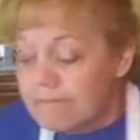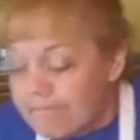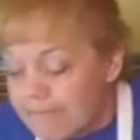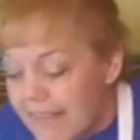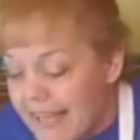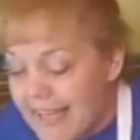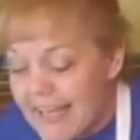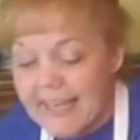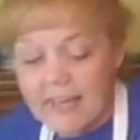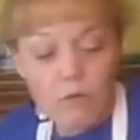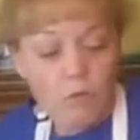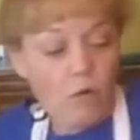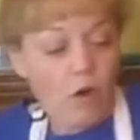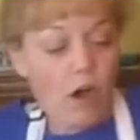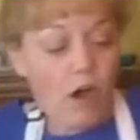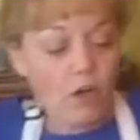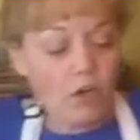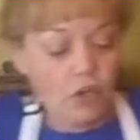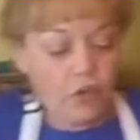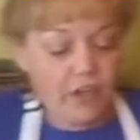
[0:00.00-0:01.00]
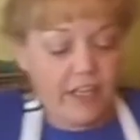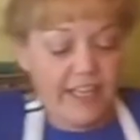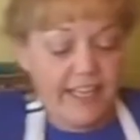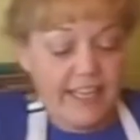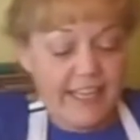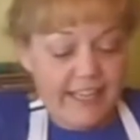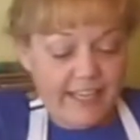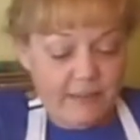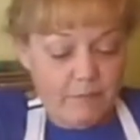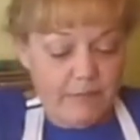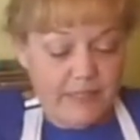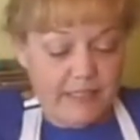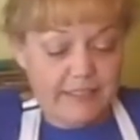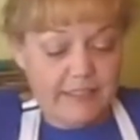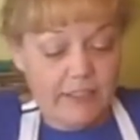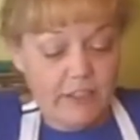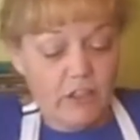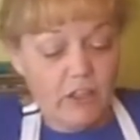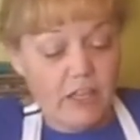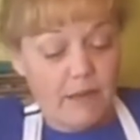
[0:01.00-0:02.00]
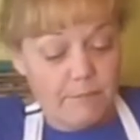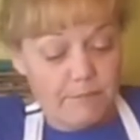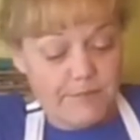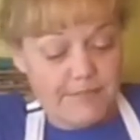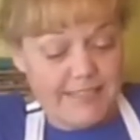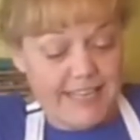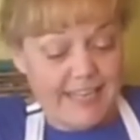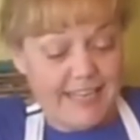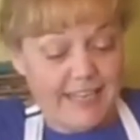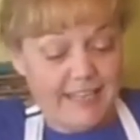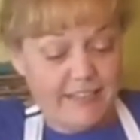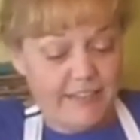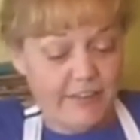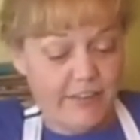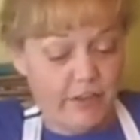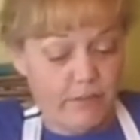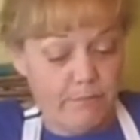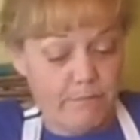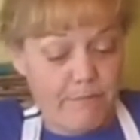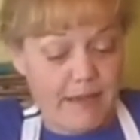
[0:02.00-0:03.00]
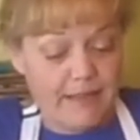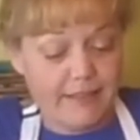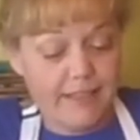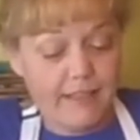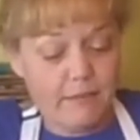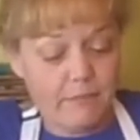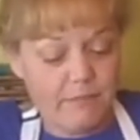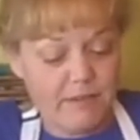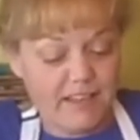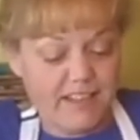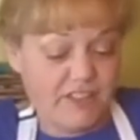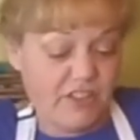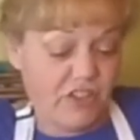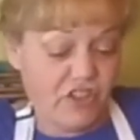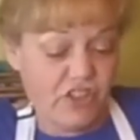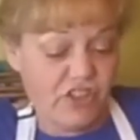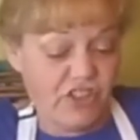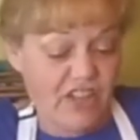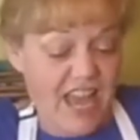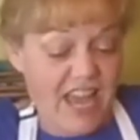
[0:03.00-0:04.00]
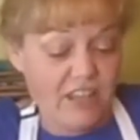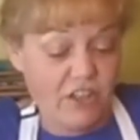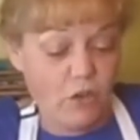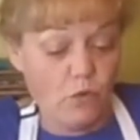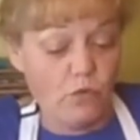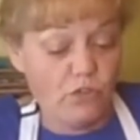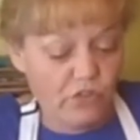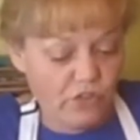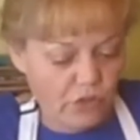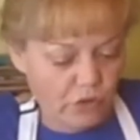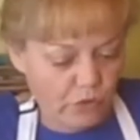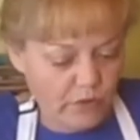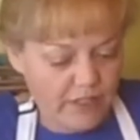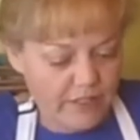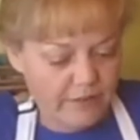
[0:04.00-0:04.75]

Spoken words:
any raw ingredient can be a little upsetting to their belly because they're just not used to it.